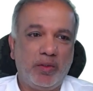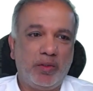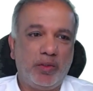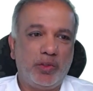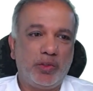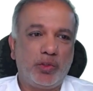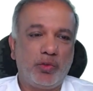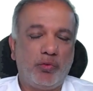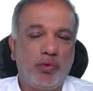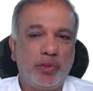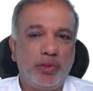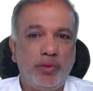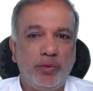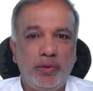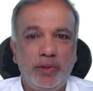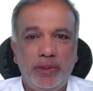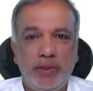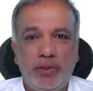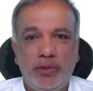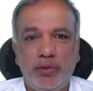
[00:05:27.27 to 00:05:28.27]
So what you
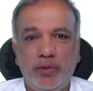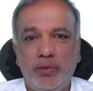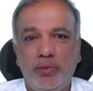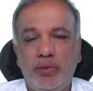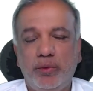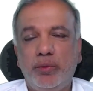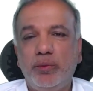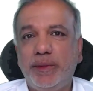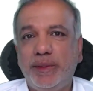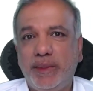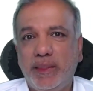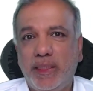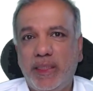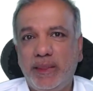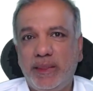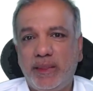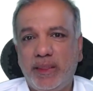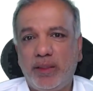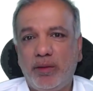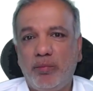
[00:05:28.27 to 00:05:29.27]
need to do is to
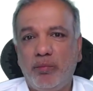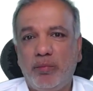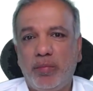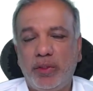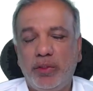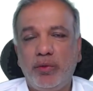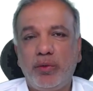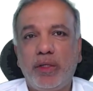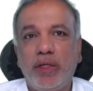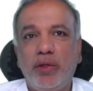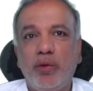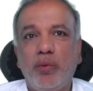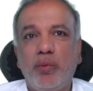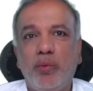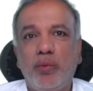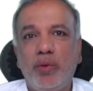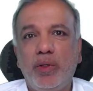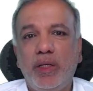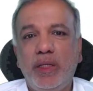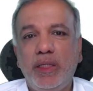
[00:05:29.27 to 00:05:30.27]
change it, but you can
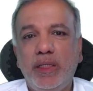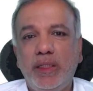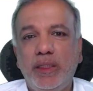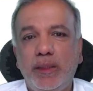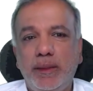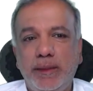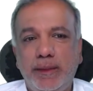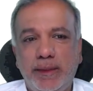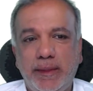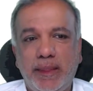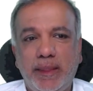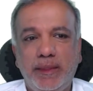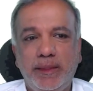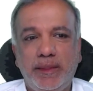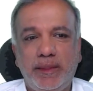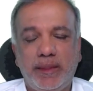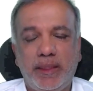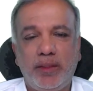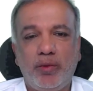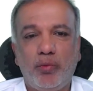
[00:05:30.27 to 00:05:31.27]
only
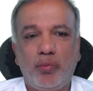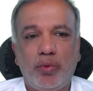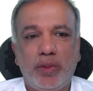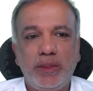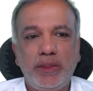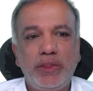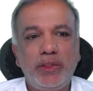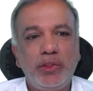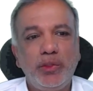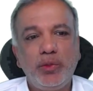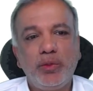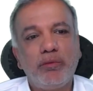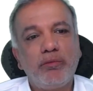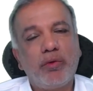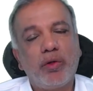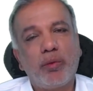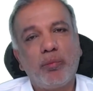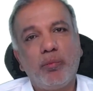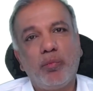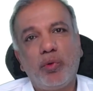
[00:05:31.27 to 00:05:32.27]
change it once you have
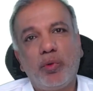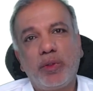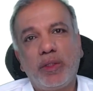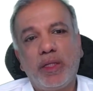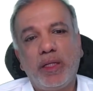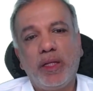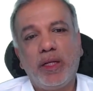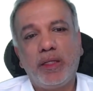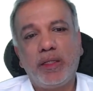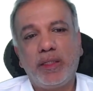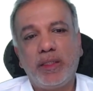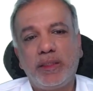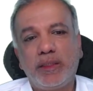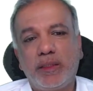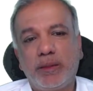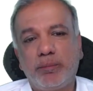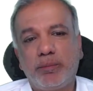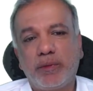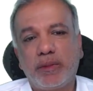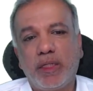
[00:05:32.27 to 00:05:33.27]
got more than one hundred
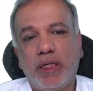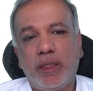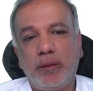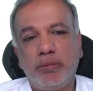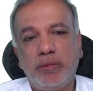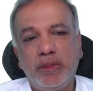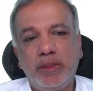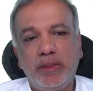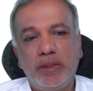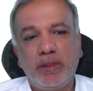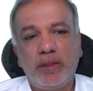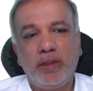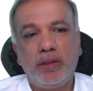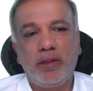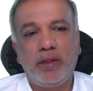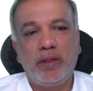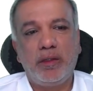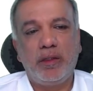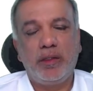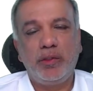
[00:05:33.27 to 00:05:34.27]
subscribers,
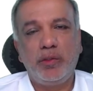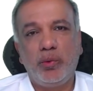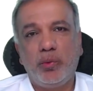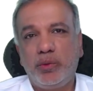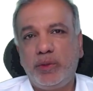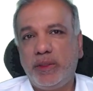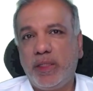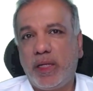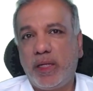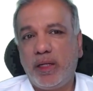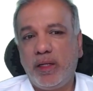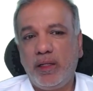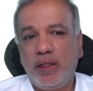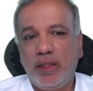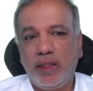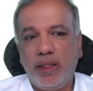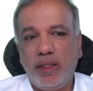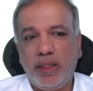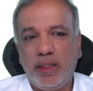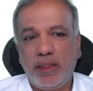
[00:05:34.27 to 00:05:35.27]
your channel
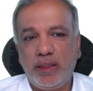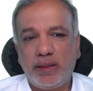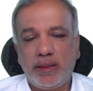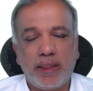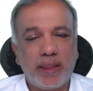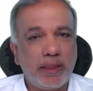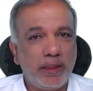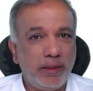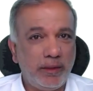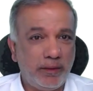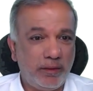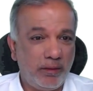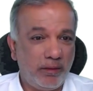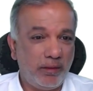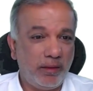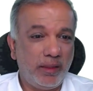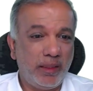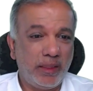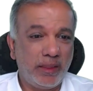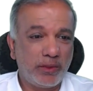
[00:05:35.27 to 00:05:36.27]
is at least
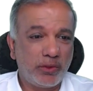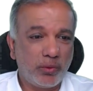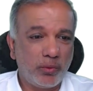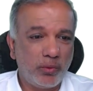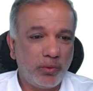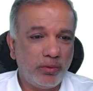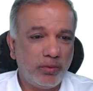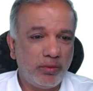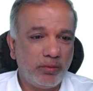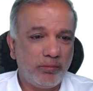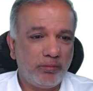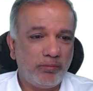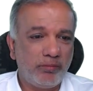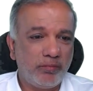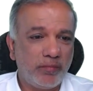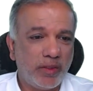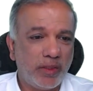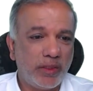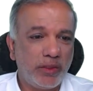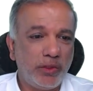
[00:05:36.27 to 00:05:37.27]
thirty days old,
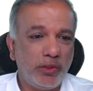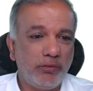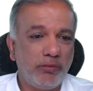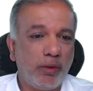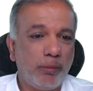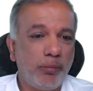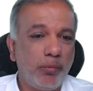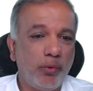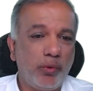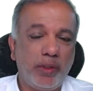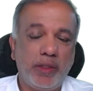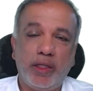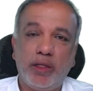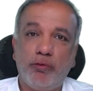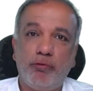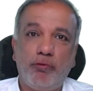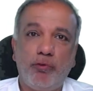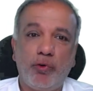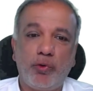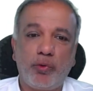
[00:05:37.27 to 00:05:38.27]
uh, you've uploaded a
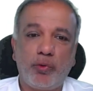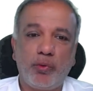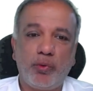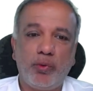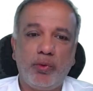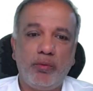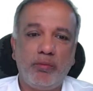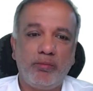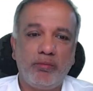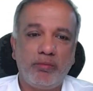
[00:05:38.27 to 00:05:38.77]
photo